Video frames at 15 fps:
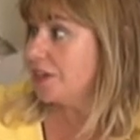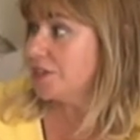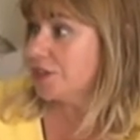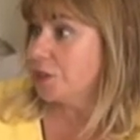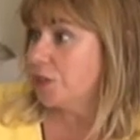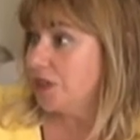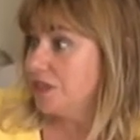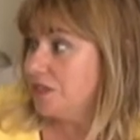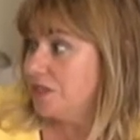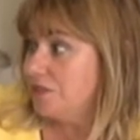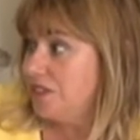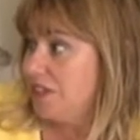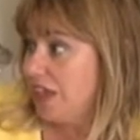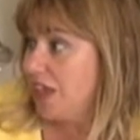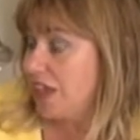I say, well,
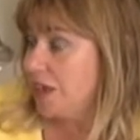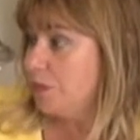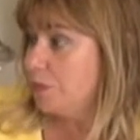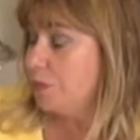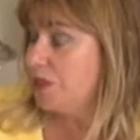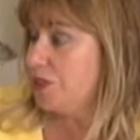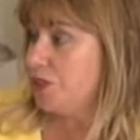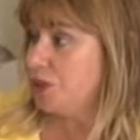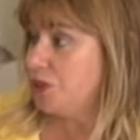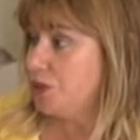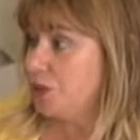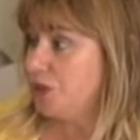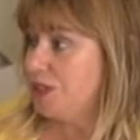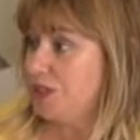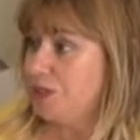yeah, but
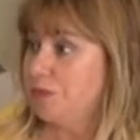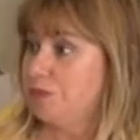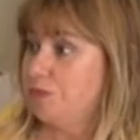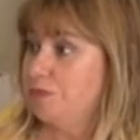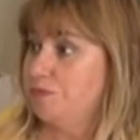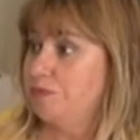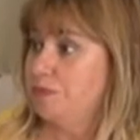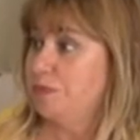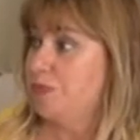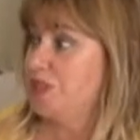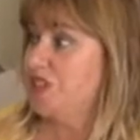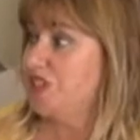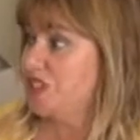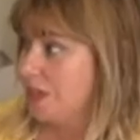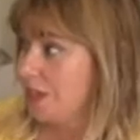you didn't
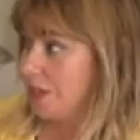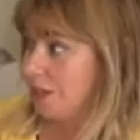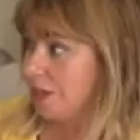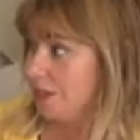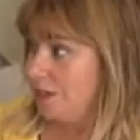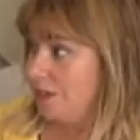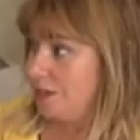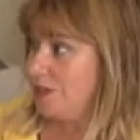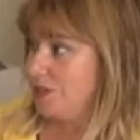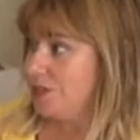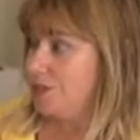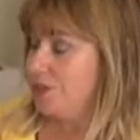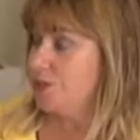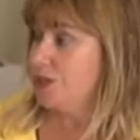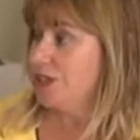precede this
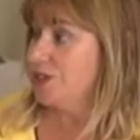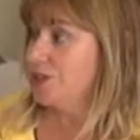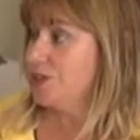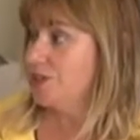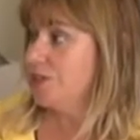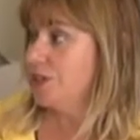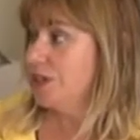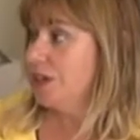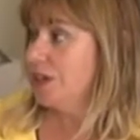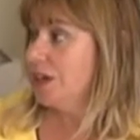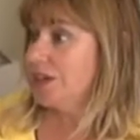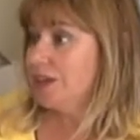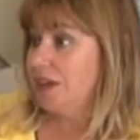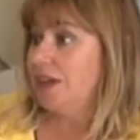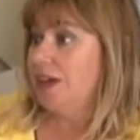situation.
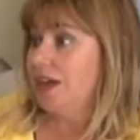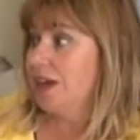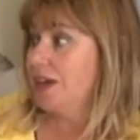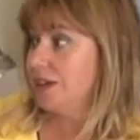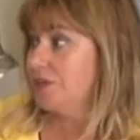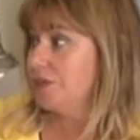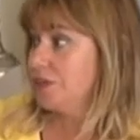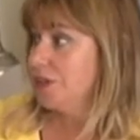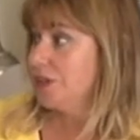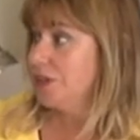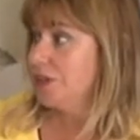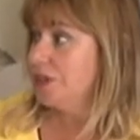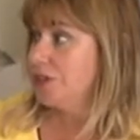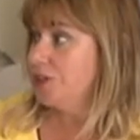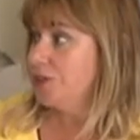And in life,
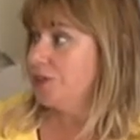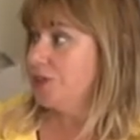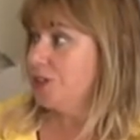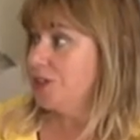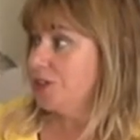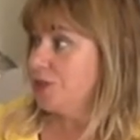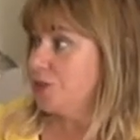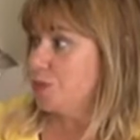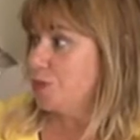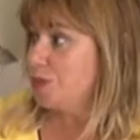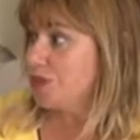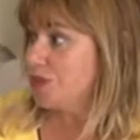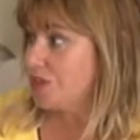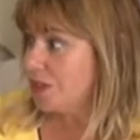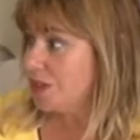you need to
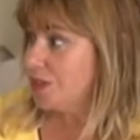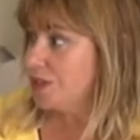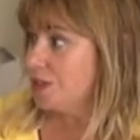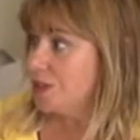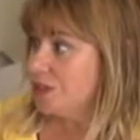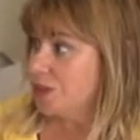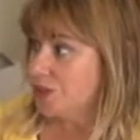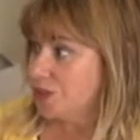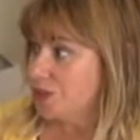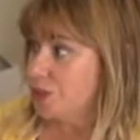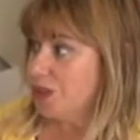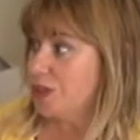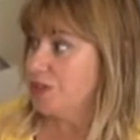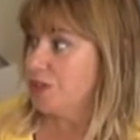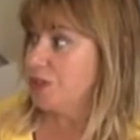precede the
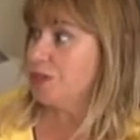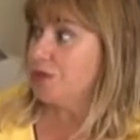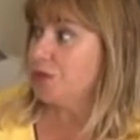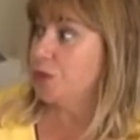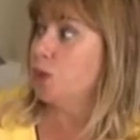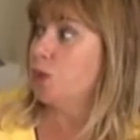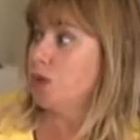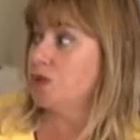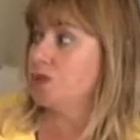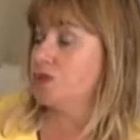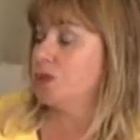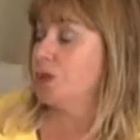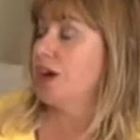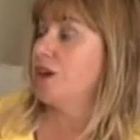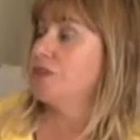situation if you want
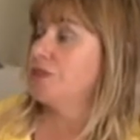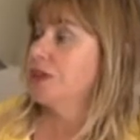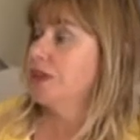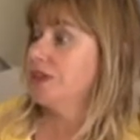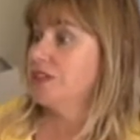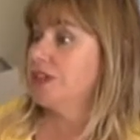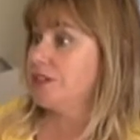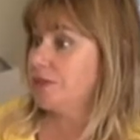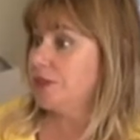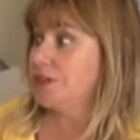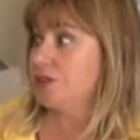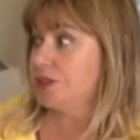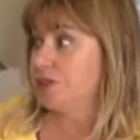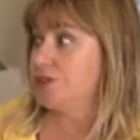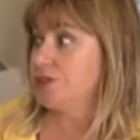to have the
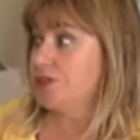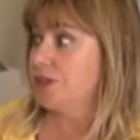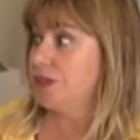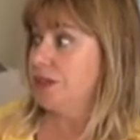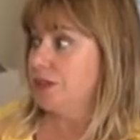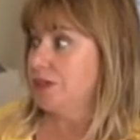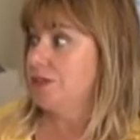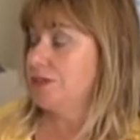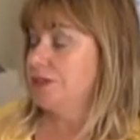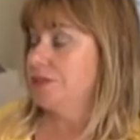advantage of the law.